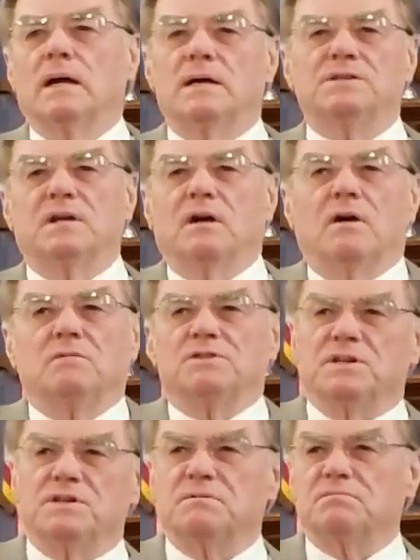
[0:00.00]
I said, Oh,
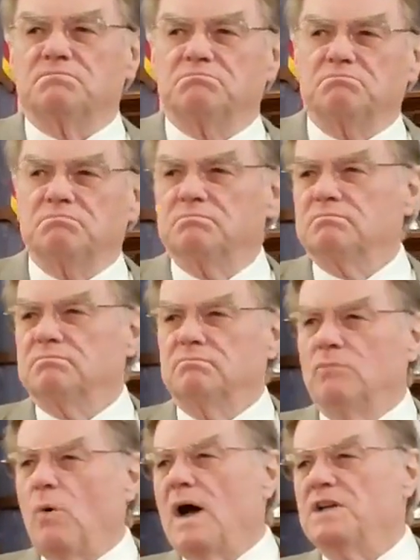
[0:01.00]
just
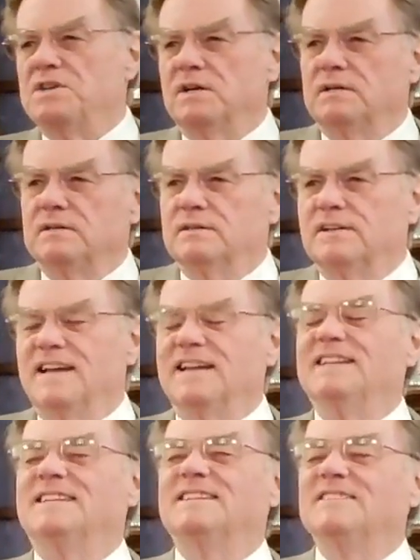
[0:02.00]
watching. And
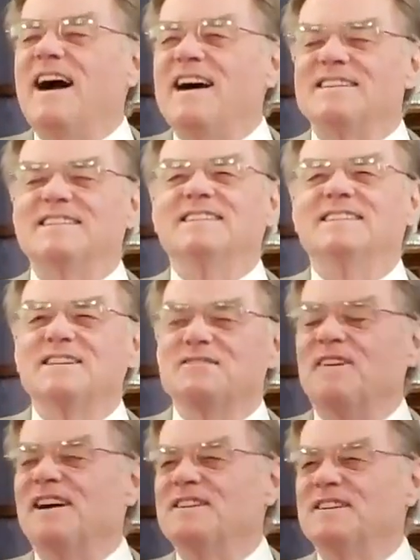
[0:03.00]
he smiles, he says, Just
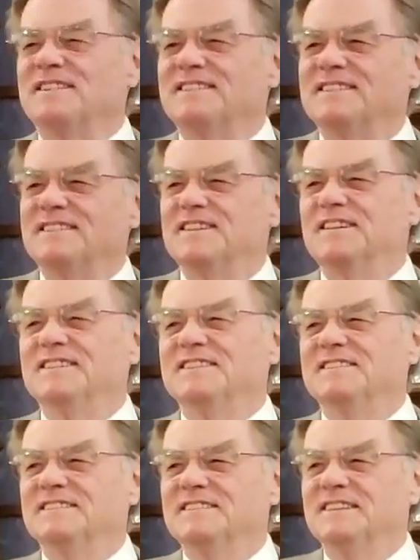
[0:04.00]
watching. Good.
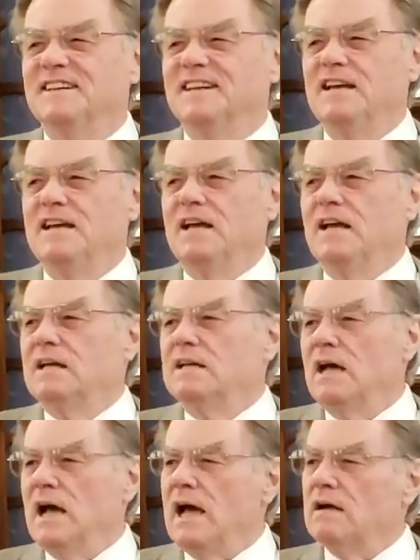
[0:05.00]

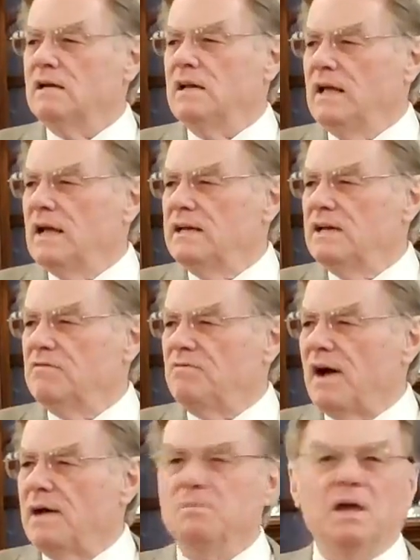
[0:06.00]
Now, how could he
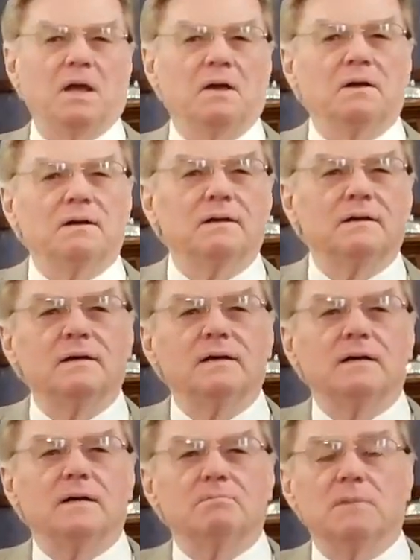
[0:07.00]
identify me?
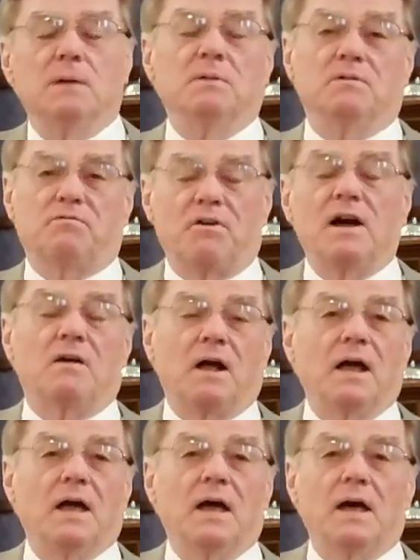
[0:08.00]
Maybe the frown
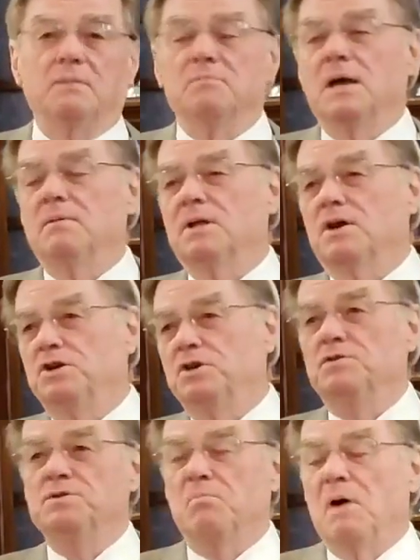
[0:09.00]
I had, maybe the
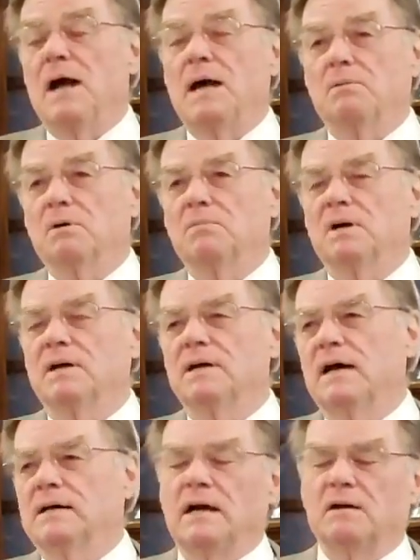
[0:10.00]
huge Bible, but
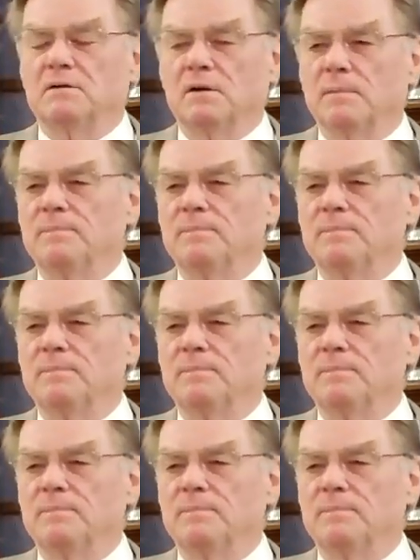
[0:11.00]
I don't know.